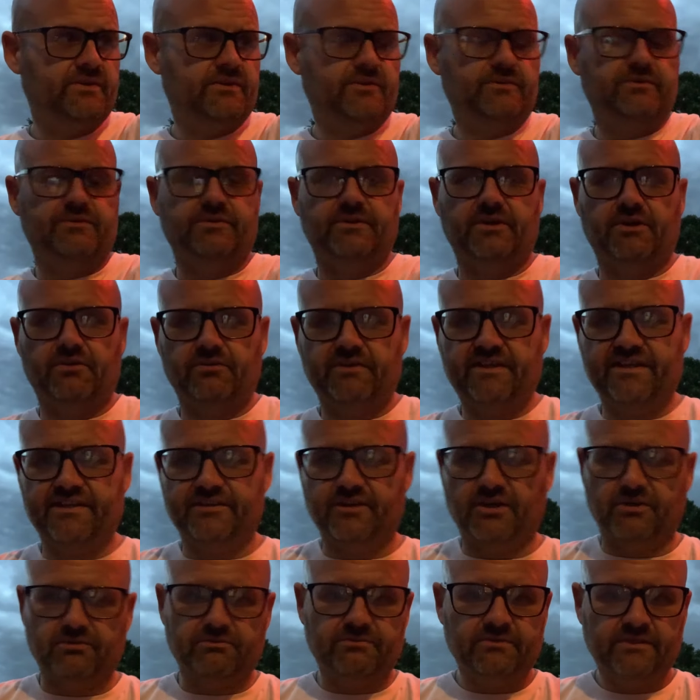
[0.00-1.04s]
you know, he
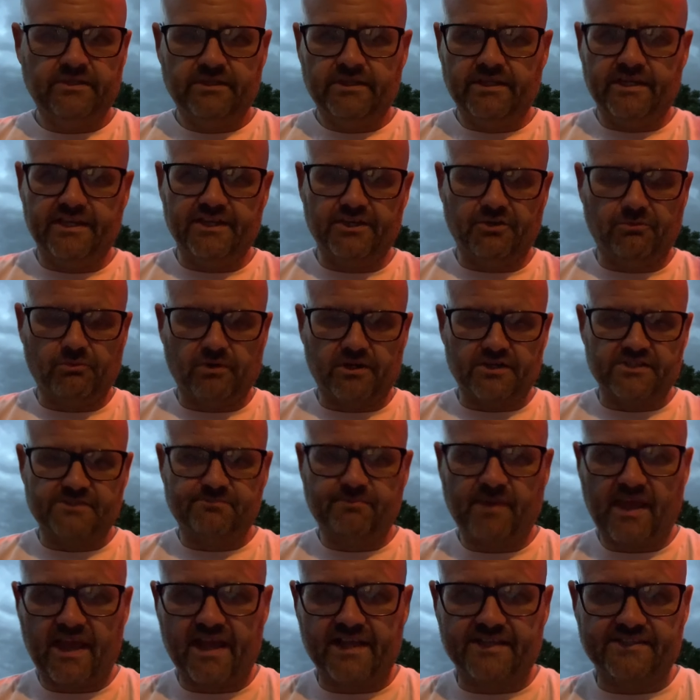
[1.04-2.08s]
don't wear his
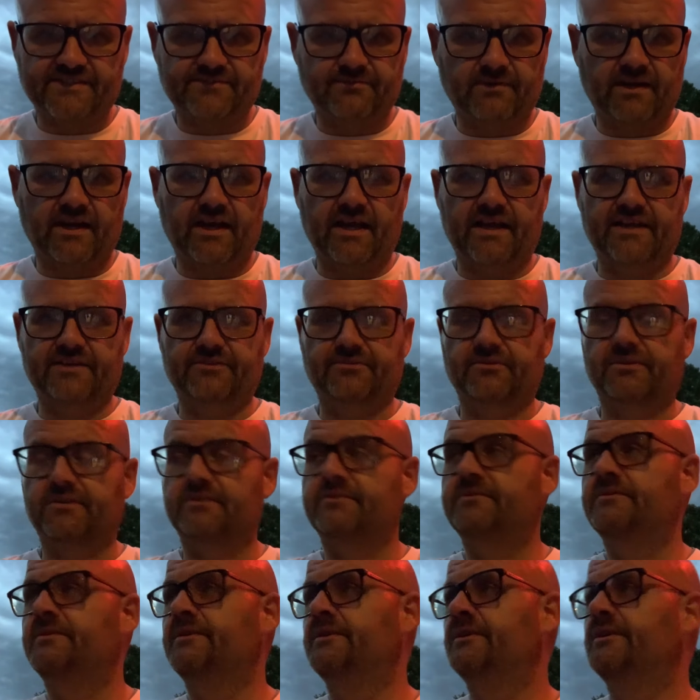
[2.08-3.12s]
pants right,
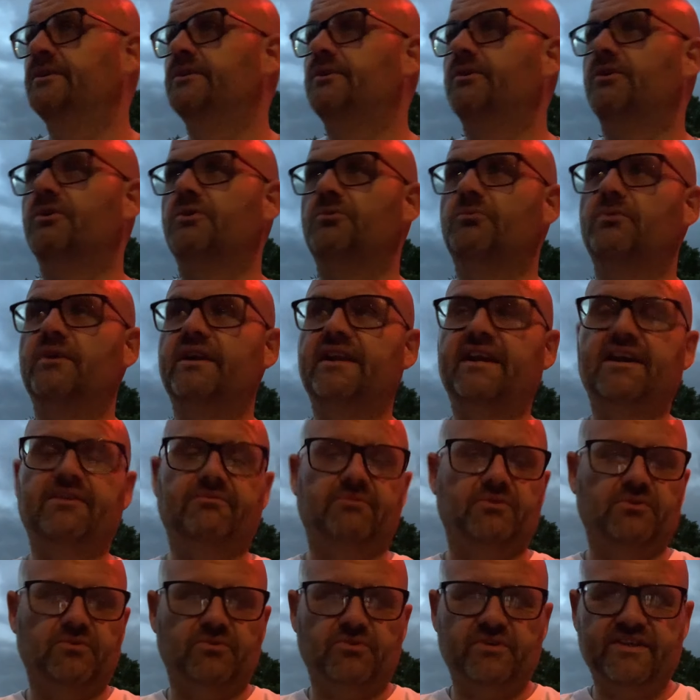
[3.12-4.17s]
or
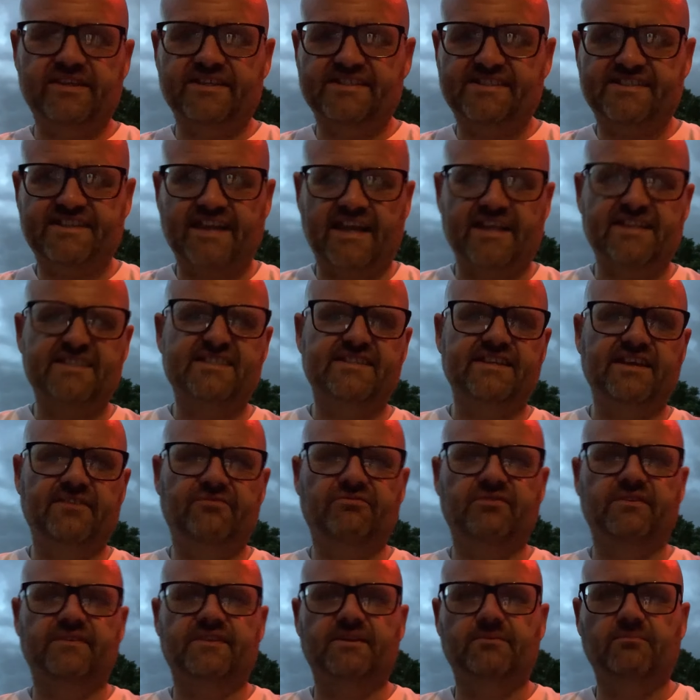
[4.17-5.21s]
whatever. His state's
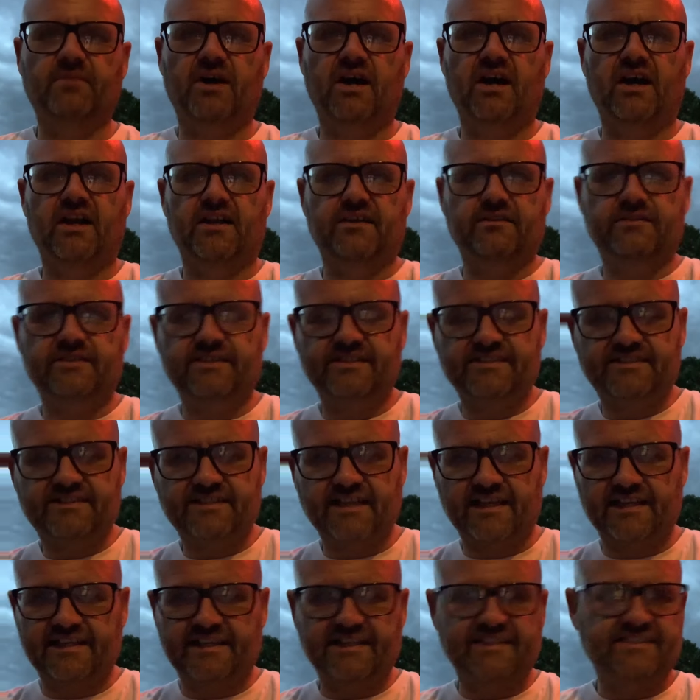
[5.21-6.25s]
different than mine. His
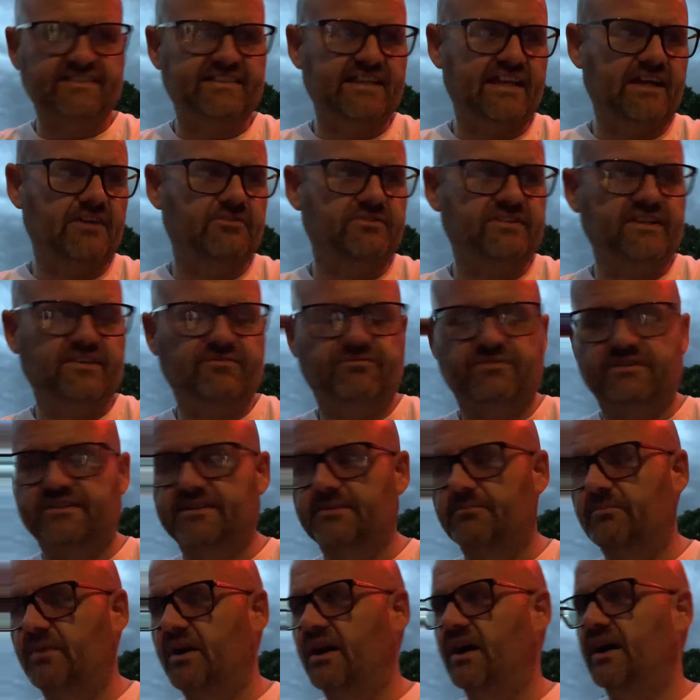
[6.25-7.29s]
state gets down different
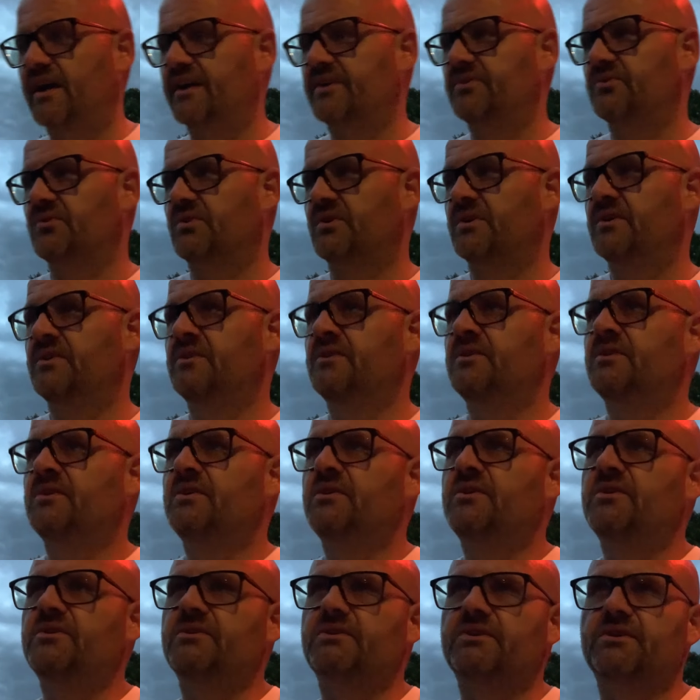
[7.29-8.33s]
than mine. Or,
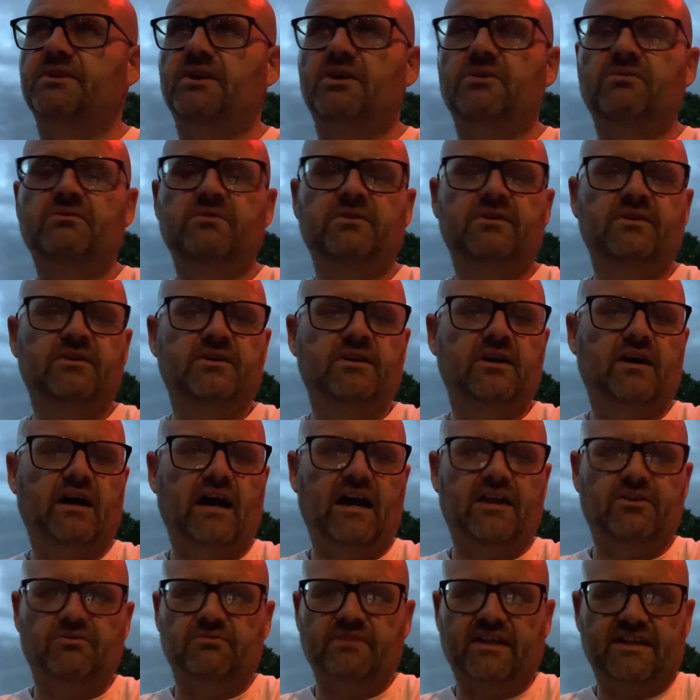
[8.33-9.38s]
you know,
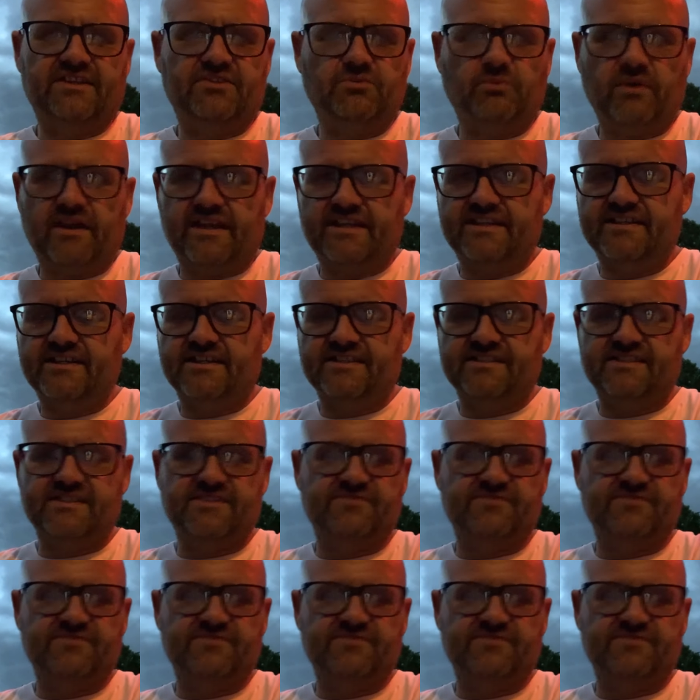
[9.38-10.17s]
I don't like the way he does his